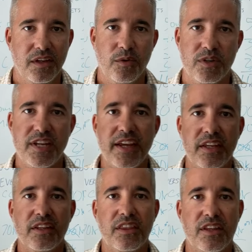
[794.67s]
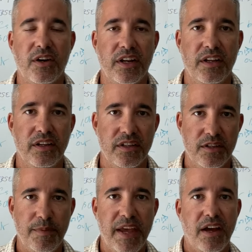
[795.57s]
We're taking the 30
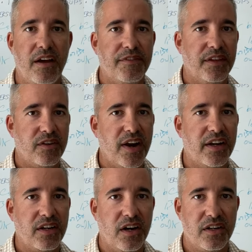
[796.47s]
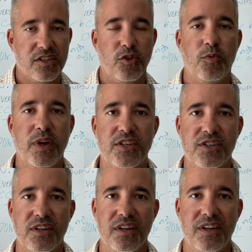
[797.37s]
to pay off the credit cards,
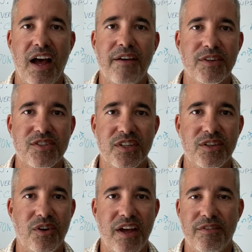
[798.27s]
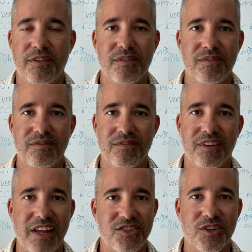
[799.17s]
which obviously you'll have
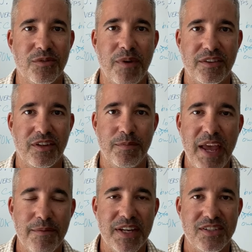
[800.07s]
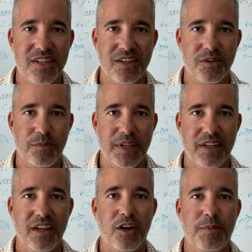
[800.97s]
lesser monthly payments, and it'll
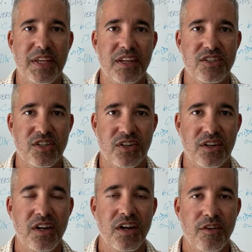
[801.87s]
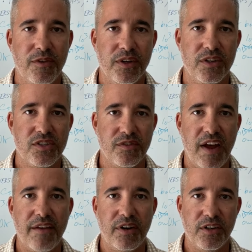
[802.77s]
be easier for you to
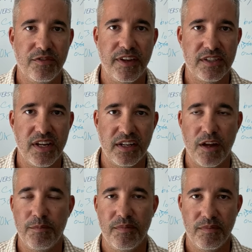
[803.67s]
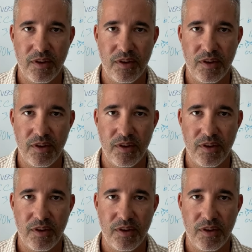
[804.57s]
survive on your fixed income.